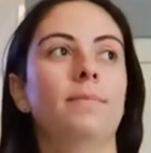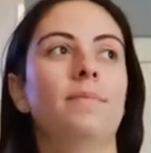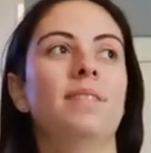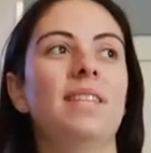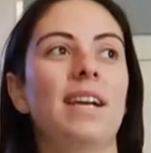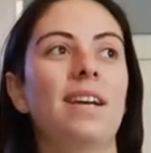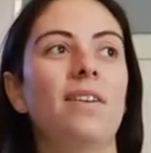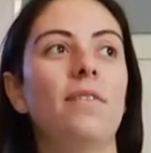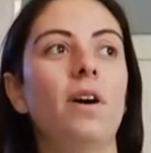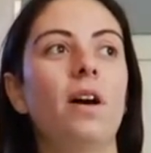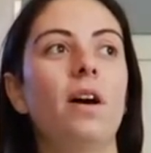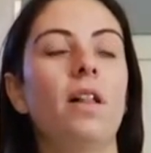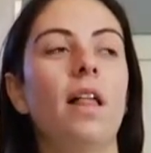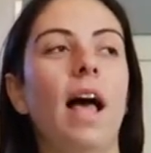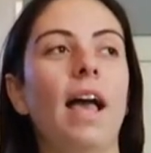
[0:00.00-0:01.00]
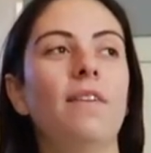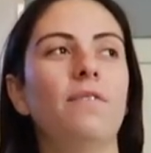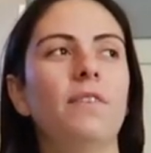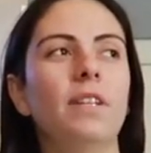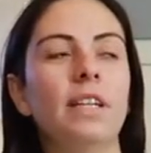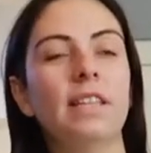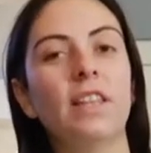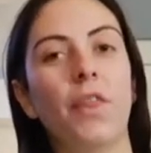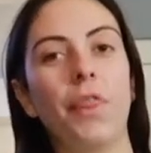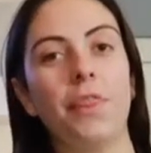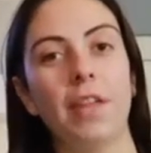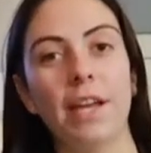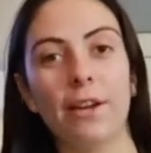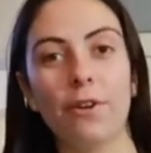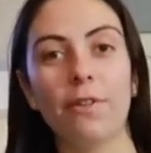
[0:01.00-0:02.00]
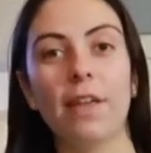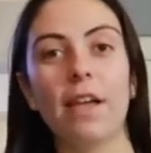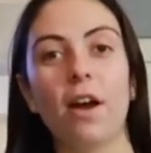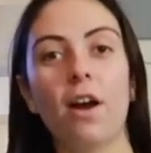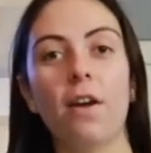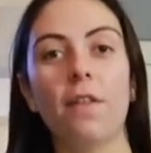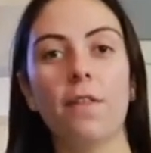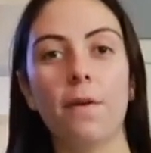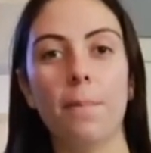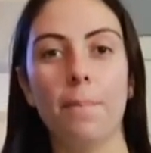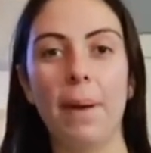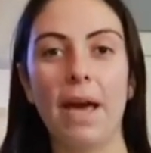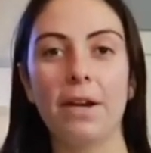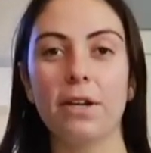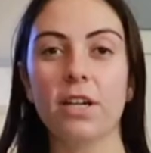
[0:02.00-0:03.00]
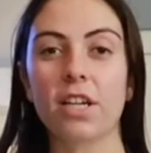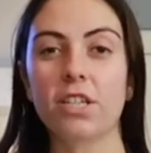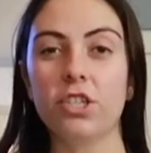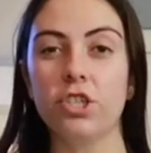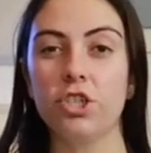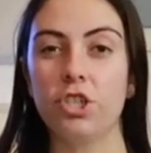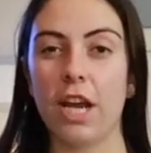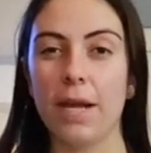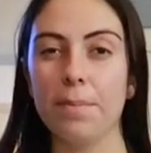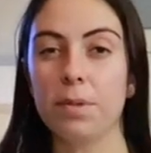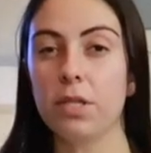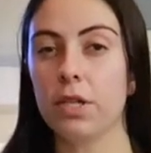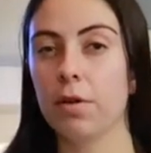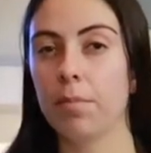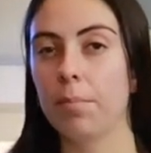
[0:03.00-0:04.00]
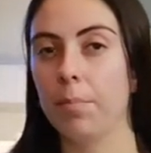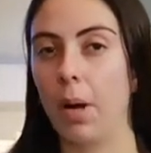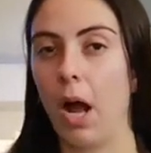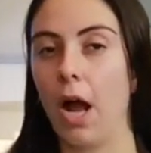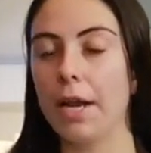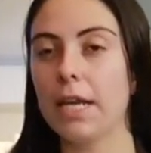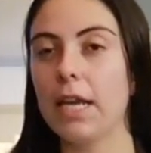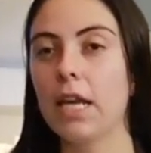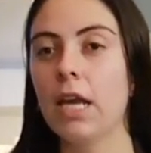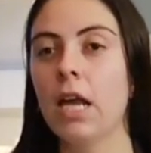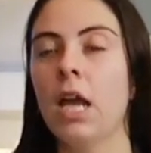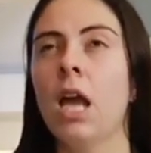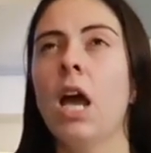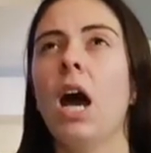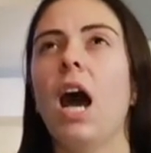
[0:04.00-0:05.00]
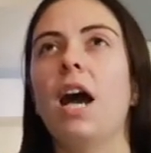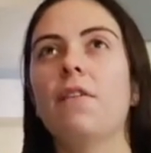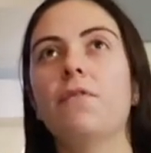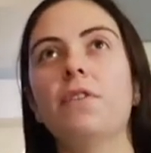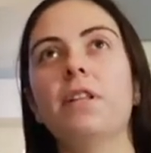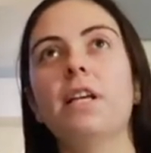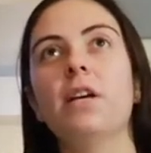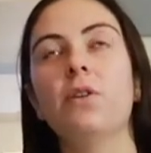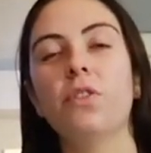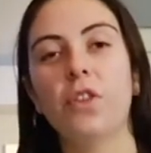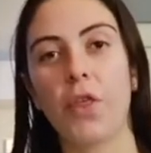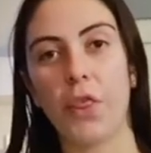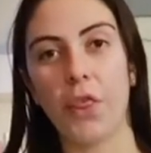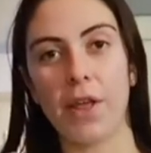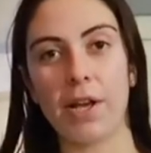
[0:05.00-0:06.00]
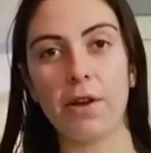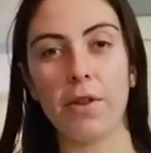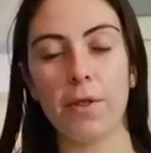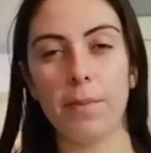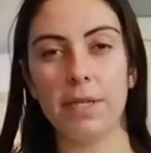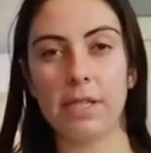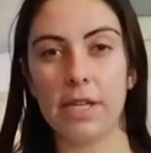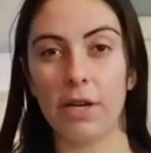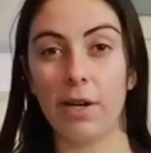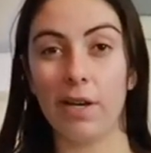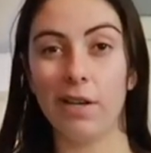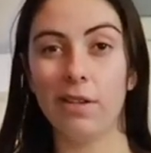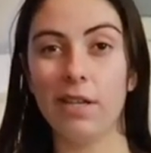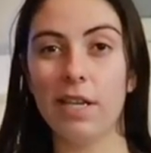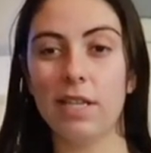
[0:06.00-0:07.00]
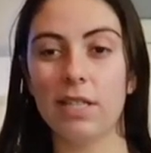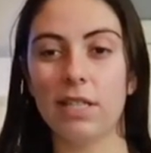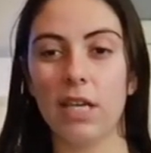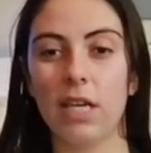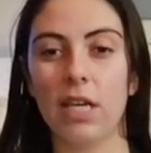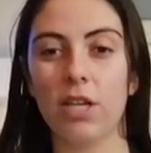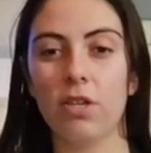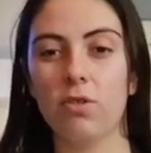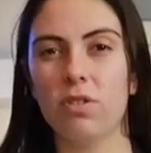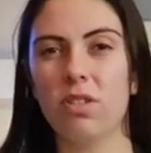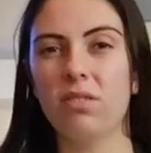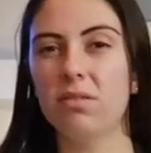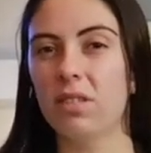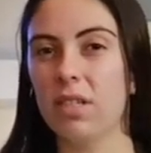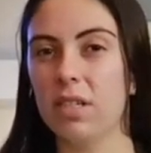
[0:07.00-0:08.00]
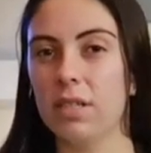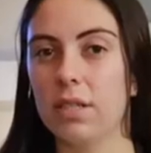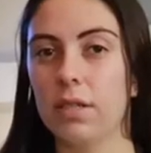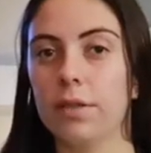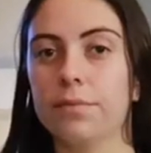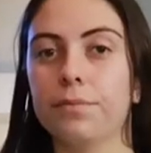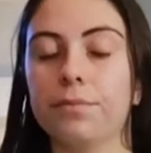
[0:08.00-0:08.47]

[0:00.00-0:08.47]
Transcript: Second of all, I feel like the thinner they are, the better it shapes your body. I feel like the thicker the material is, like, you just don't look as good.